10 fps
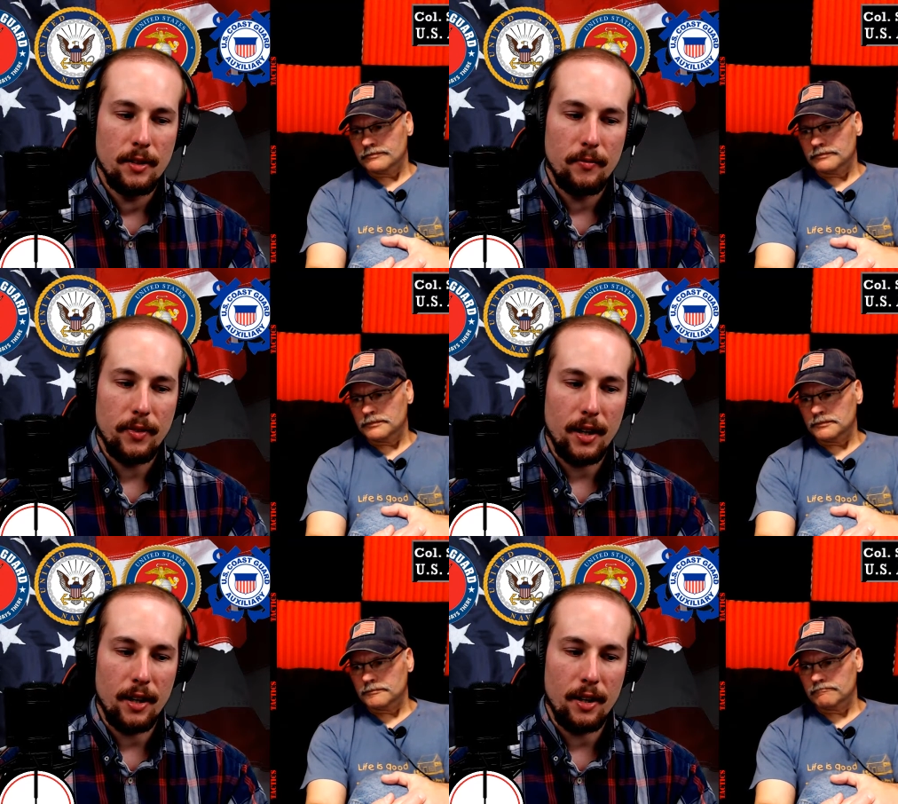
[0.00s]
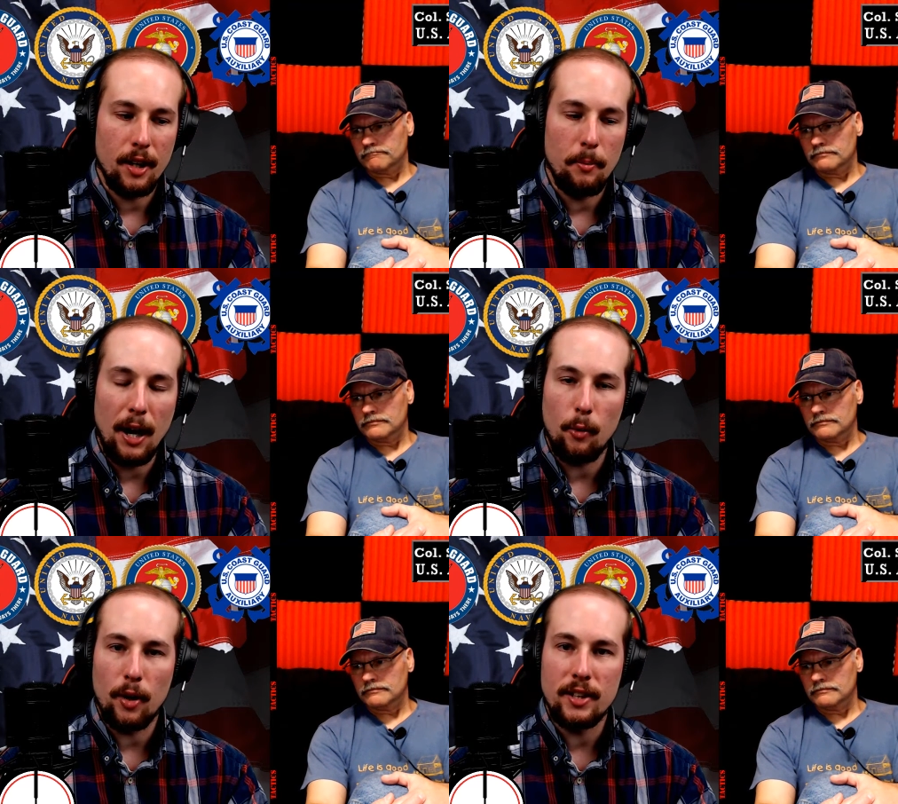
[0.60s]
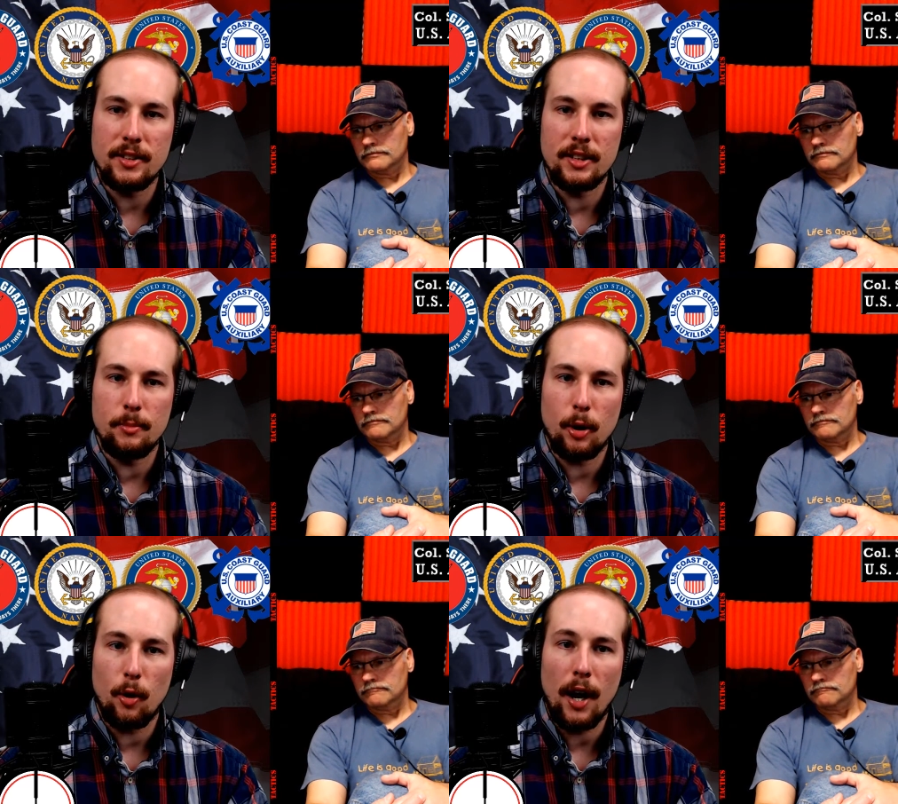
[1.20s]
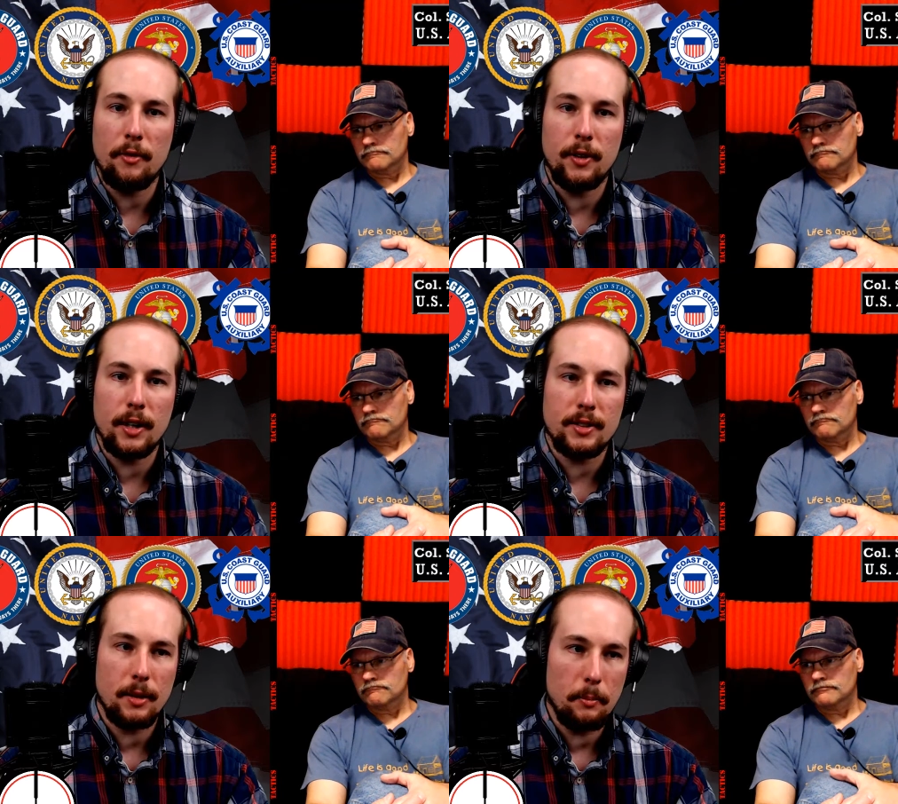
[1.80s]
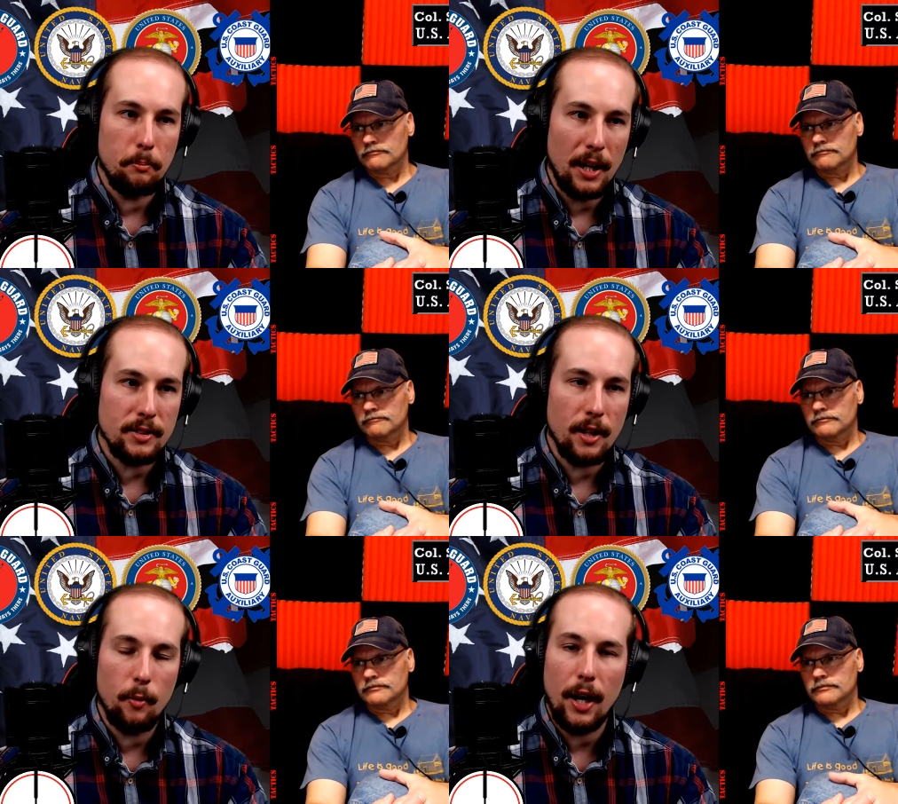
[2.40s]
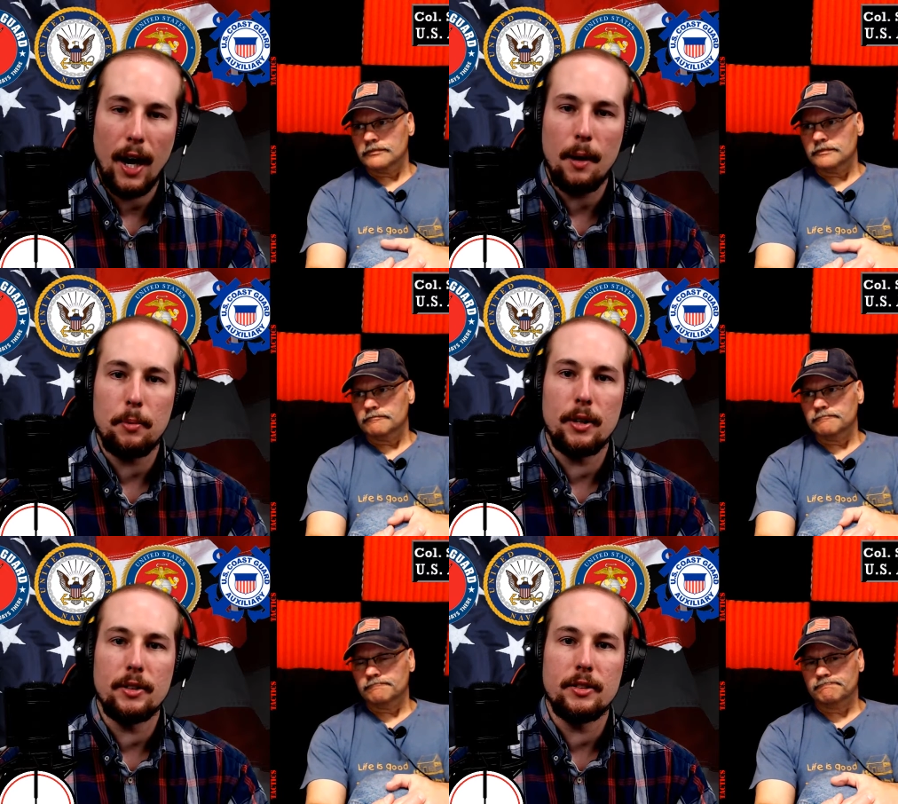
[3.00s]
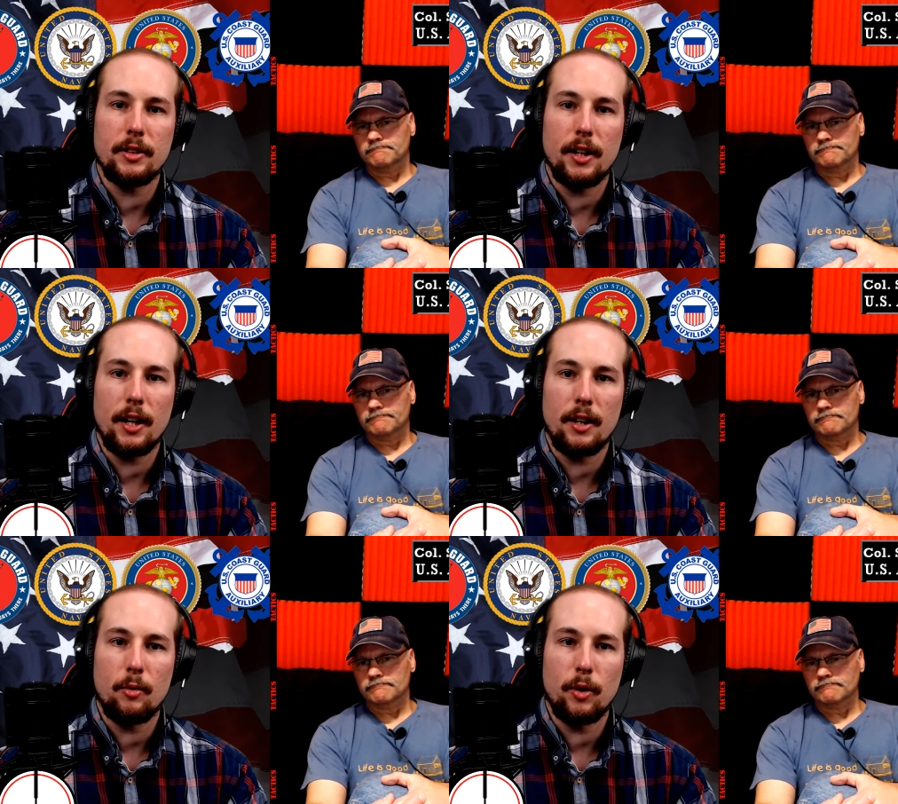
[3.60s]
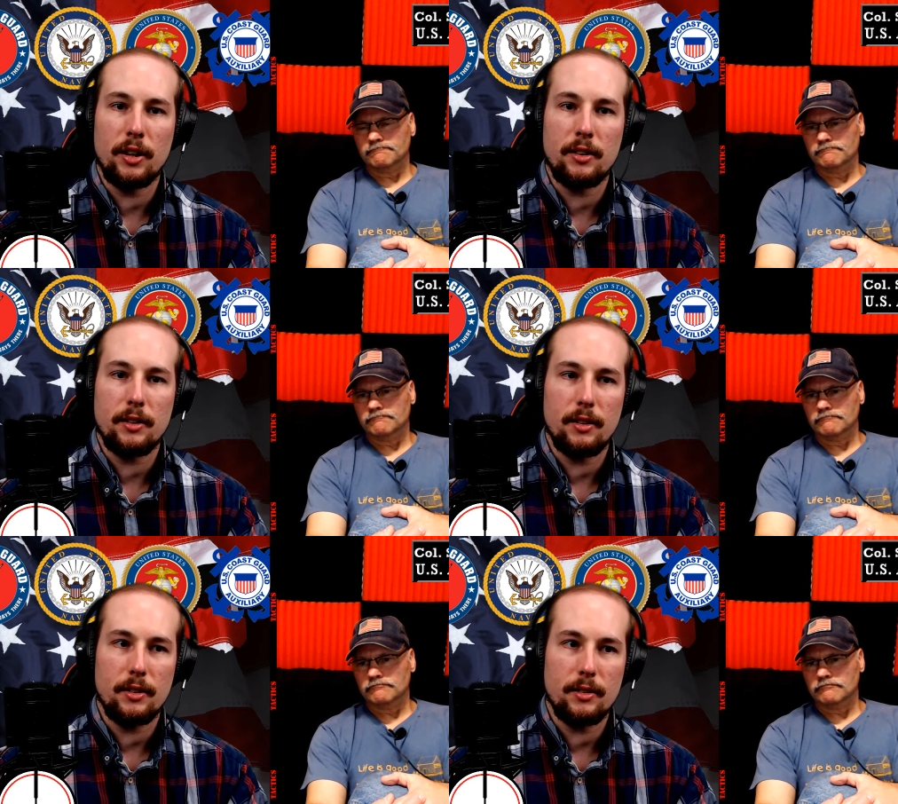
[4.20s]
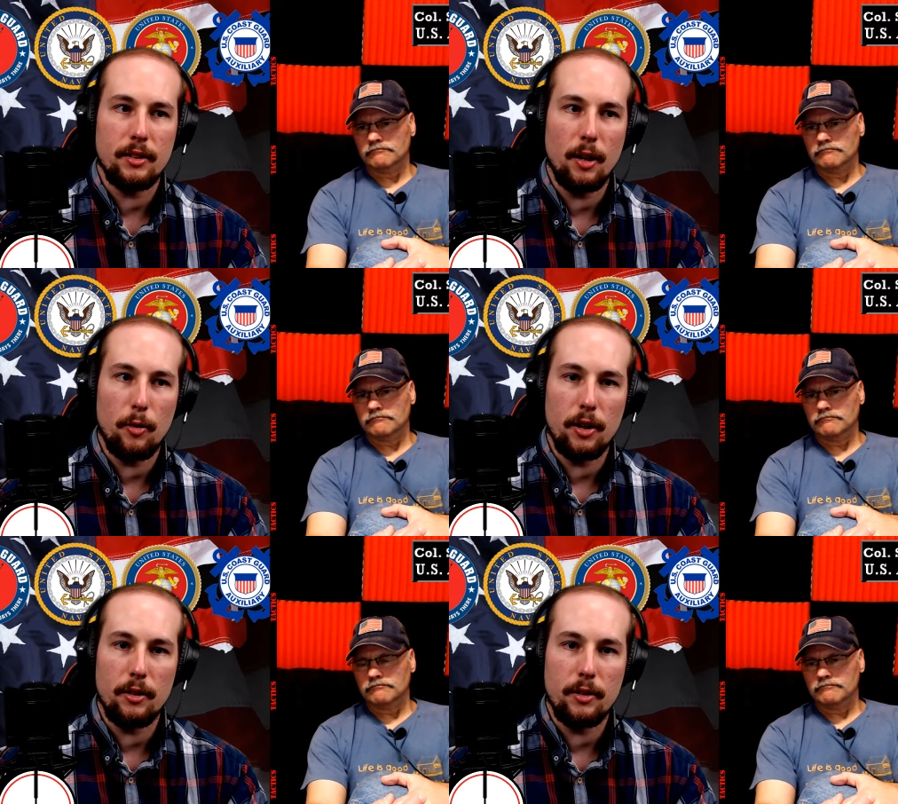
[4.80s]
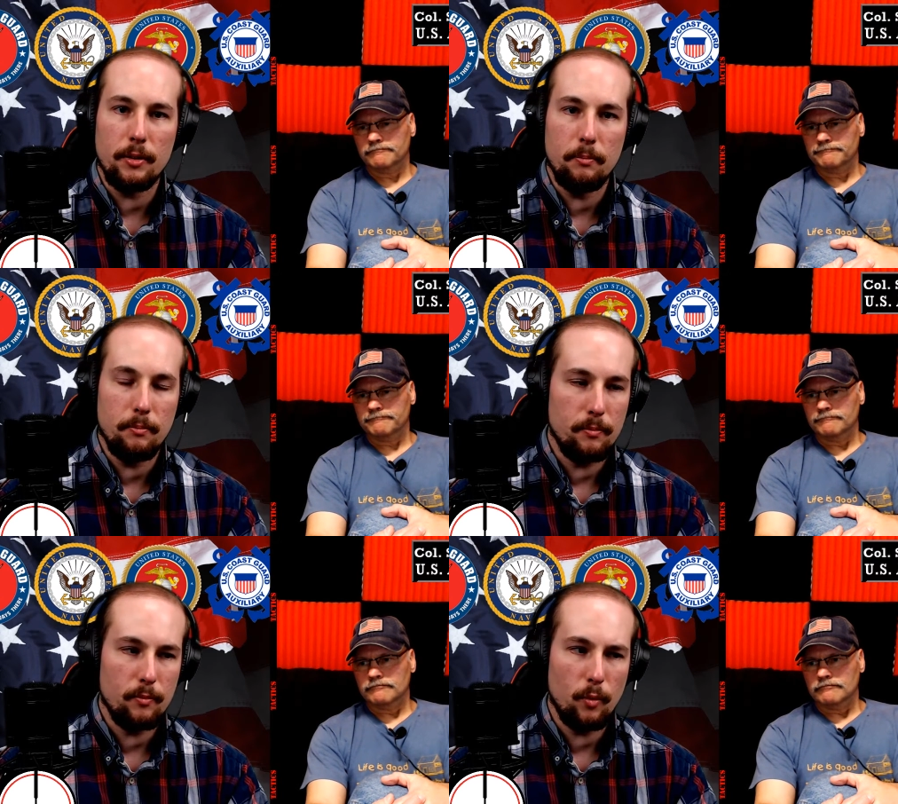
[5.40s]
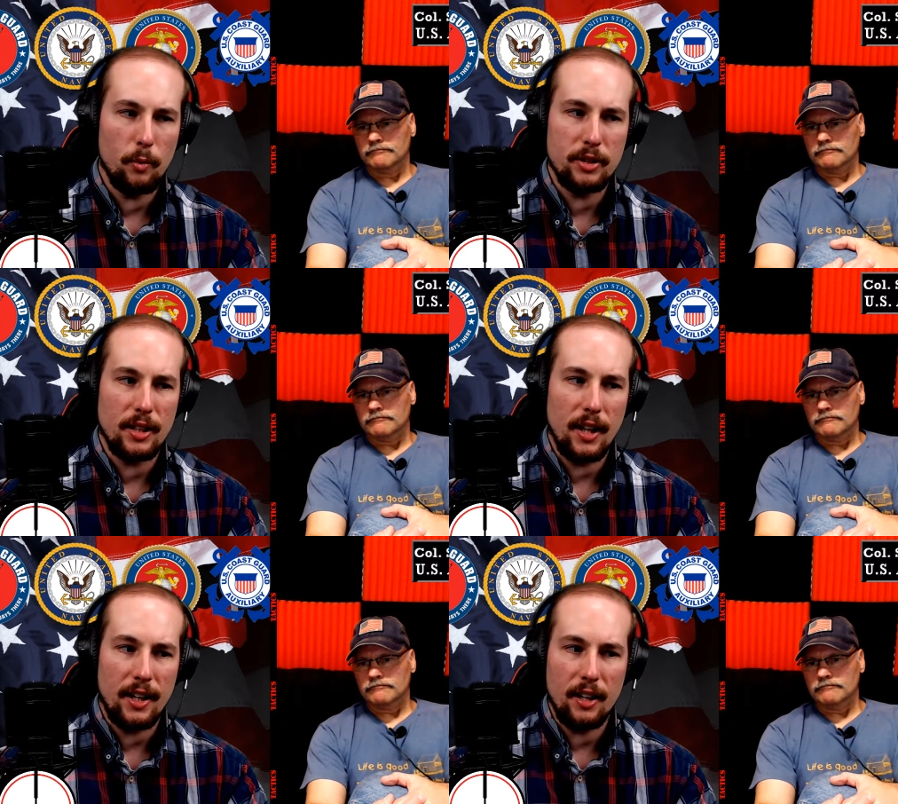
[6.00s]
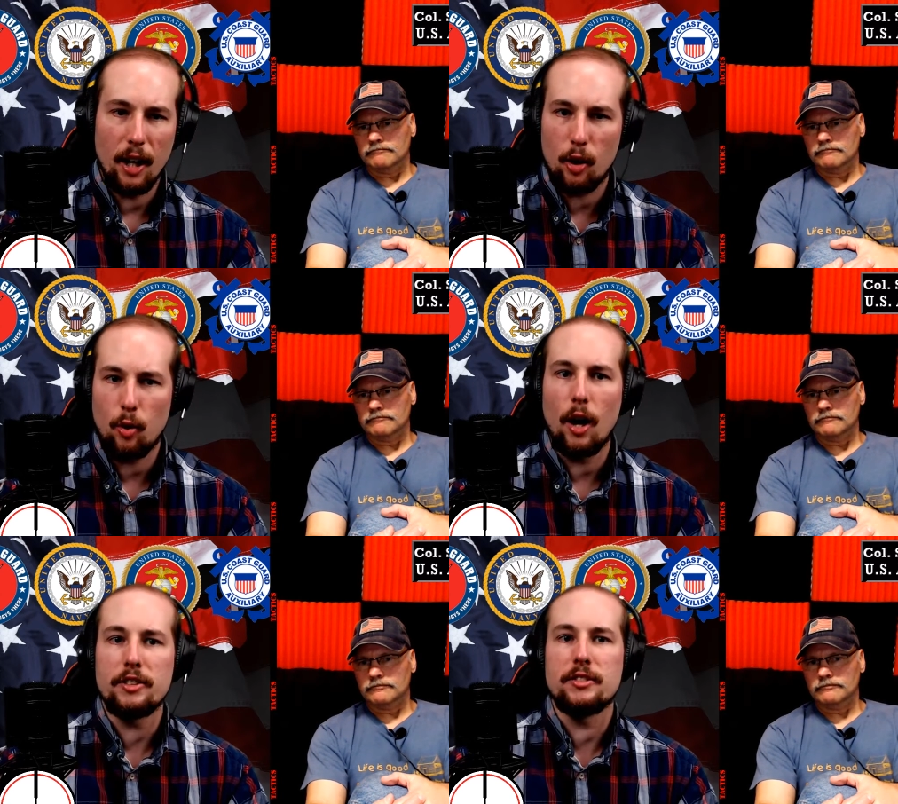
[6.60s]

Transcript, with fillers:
Speaker 1: uh, about race and demographics based on what happened uh, with uh, you know the the what was it like a, across the